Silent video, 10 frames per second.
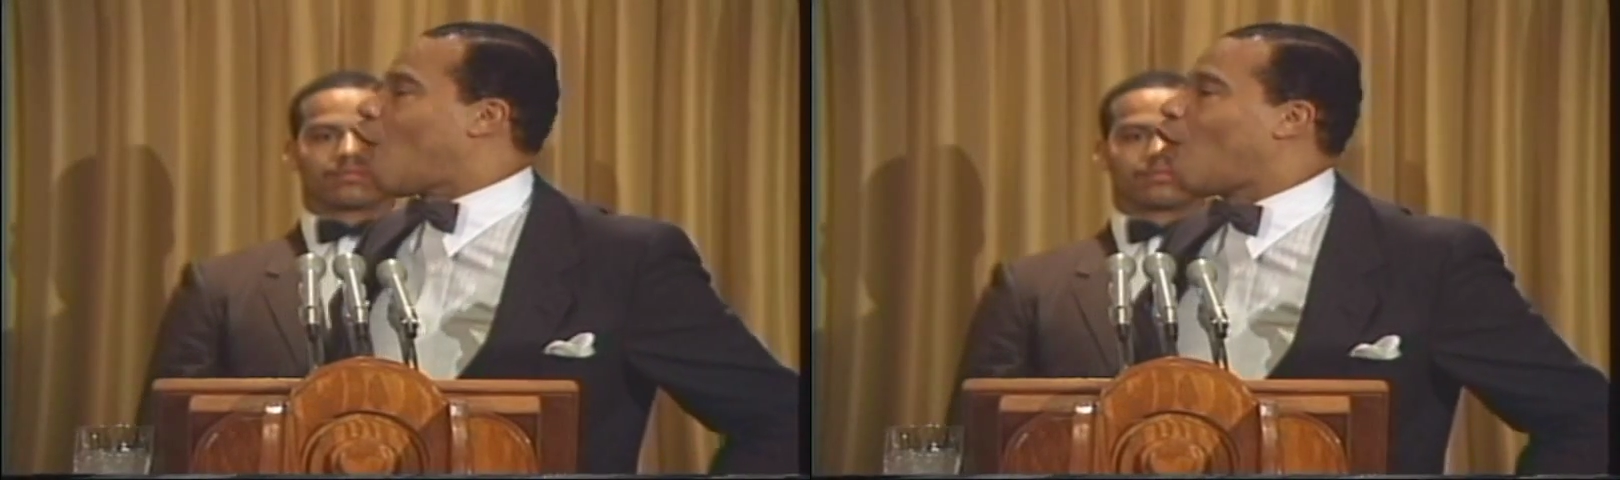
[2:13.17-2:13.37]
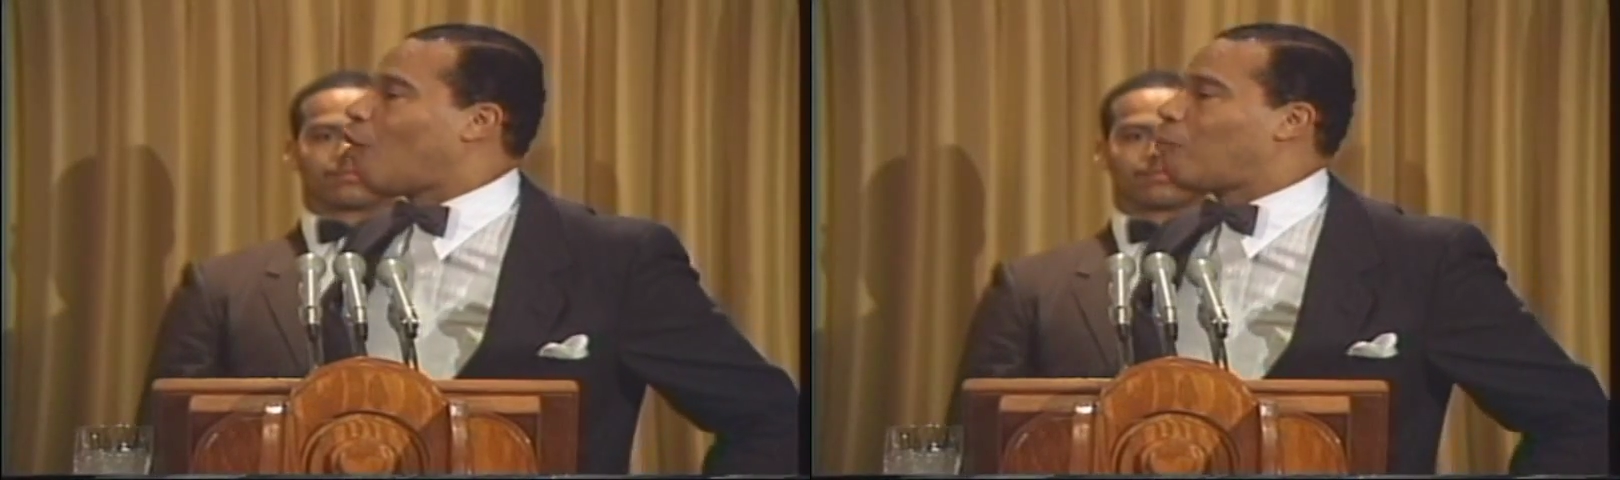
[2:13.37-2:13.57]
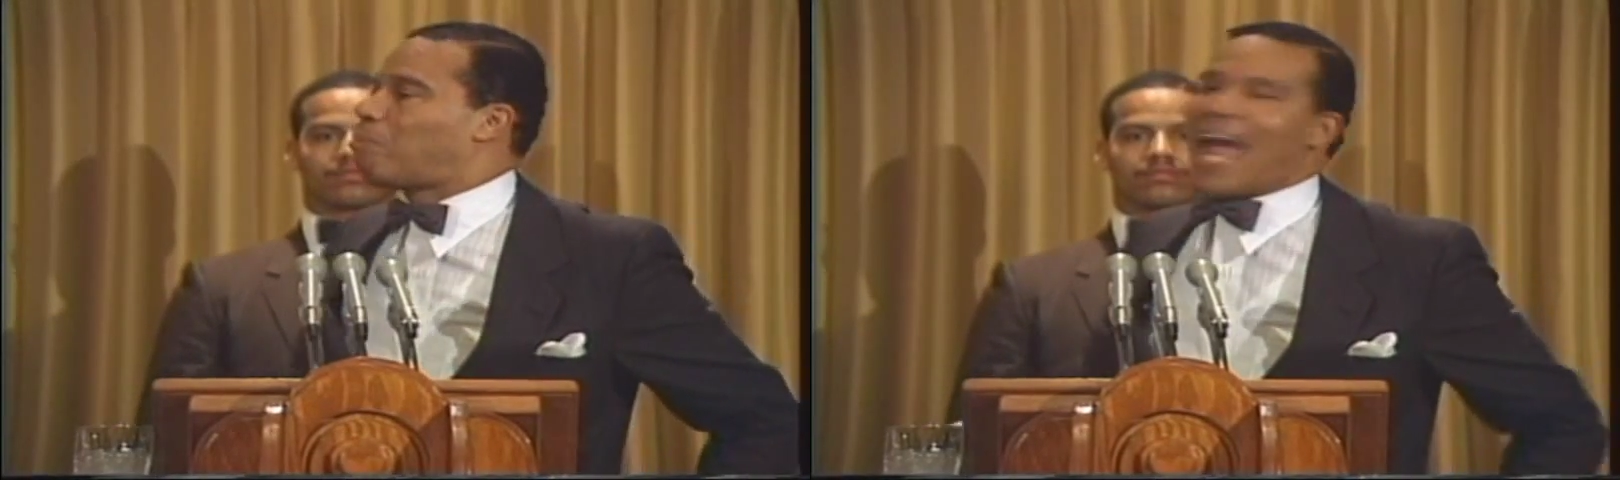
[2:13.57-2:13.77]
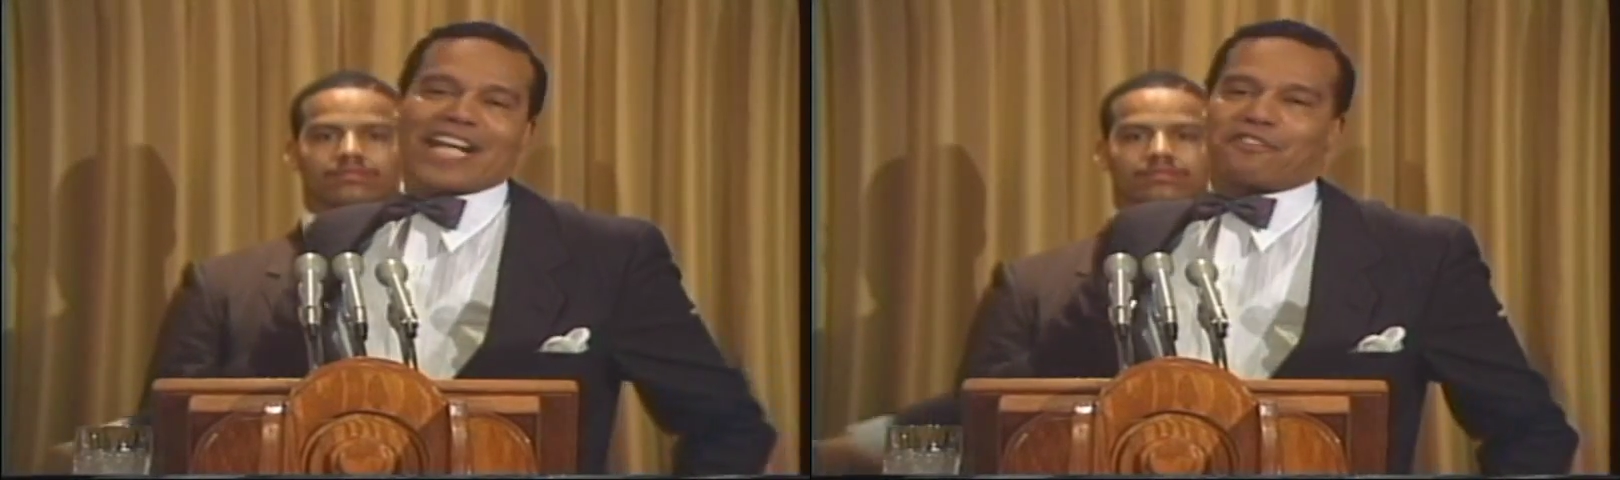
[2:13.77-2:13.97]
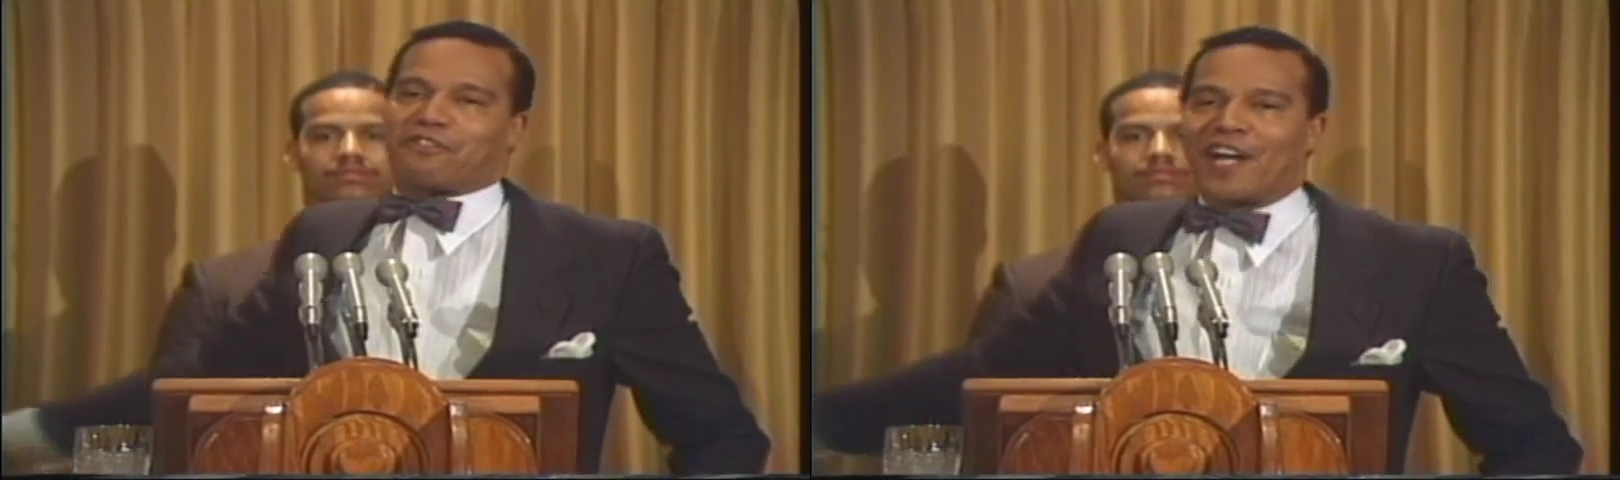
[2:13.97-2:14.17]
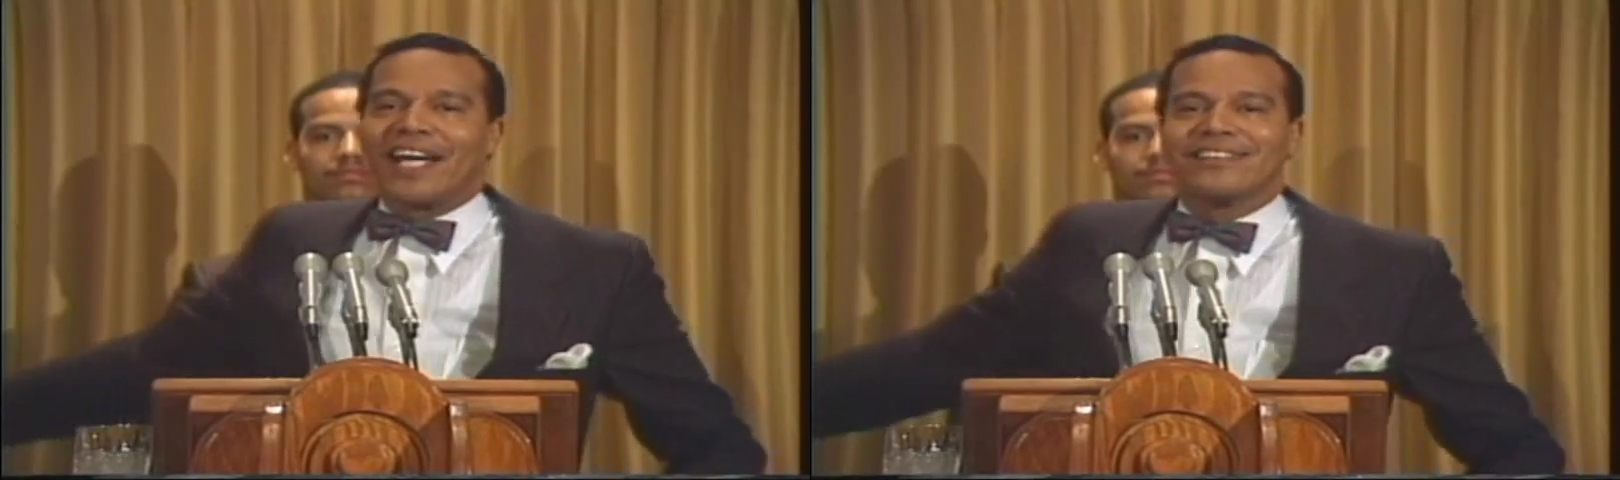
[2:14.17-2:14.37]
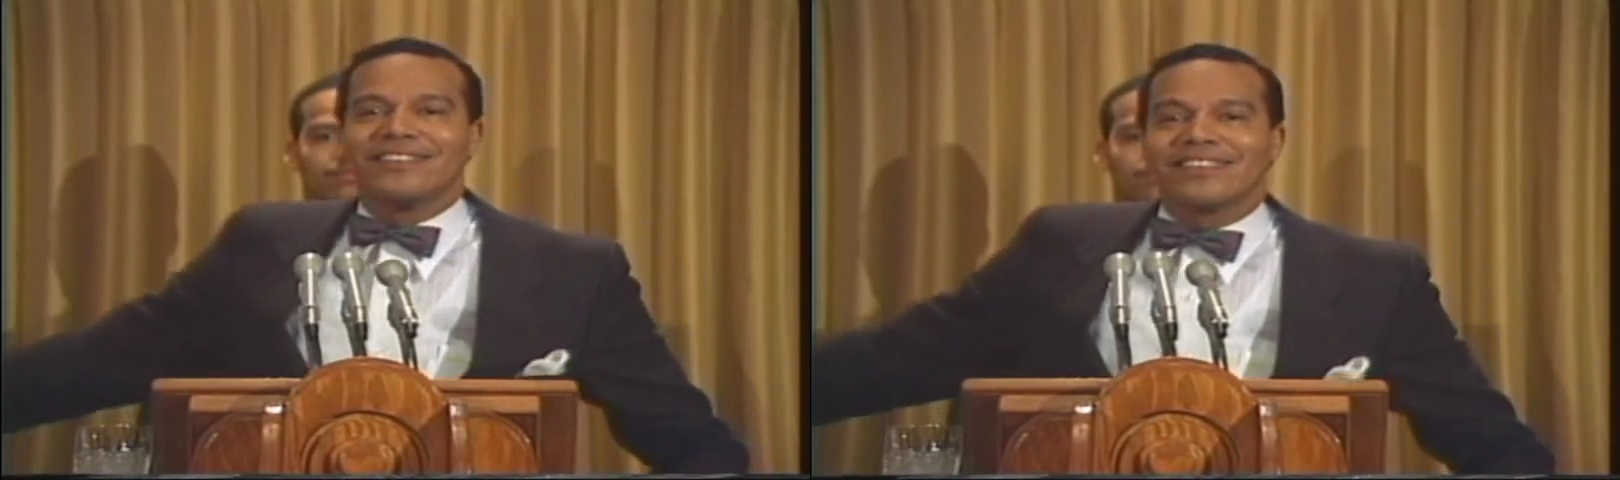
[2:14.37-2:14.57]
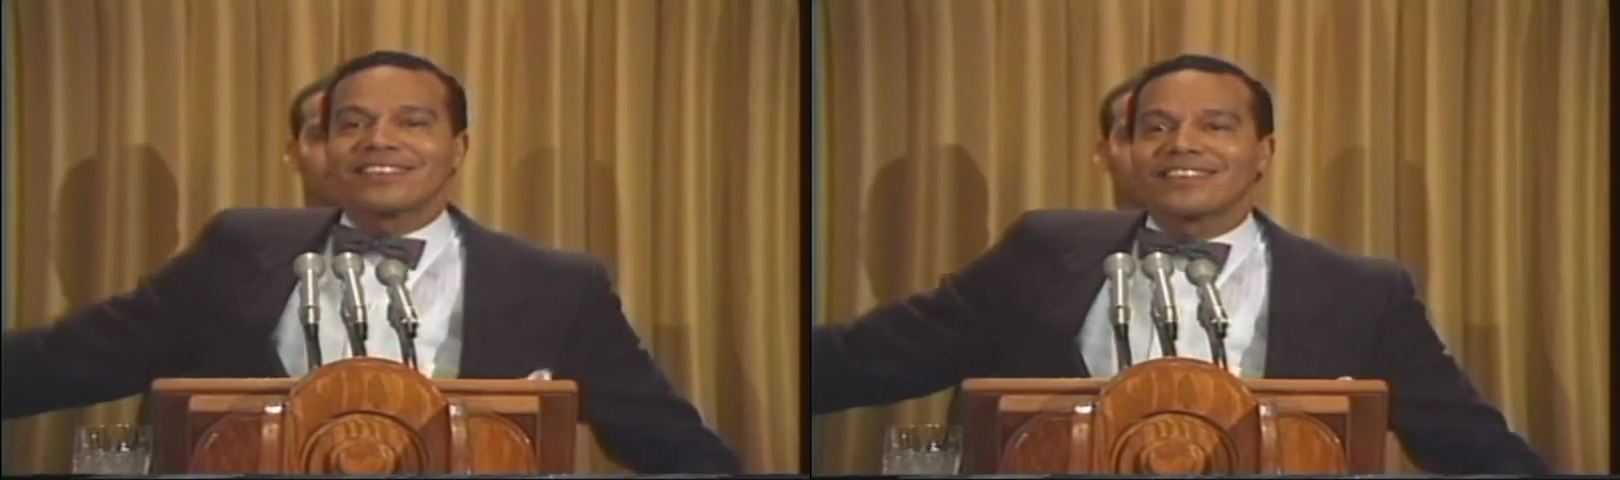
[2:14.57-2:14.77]
old black
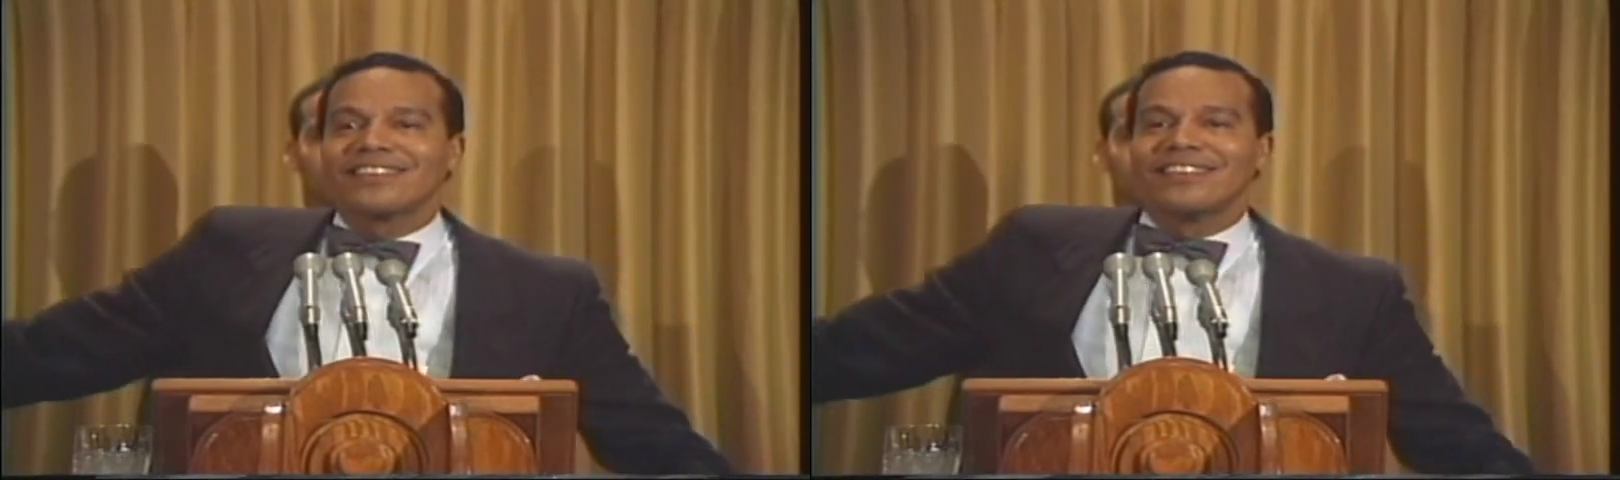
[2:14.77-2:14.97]
friends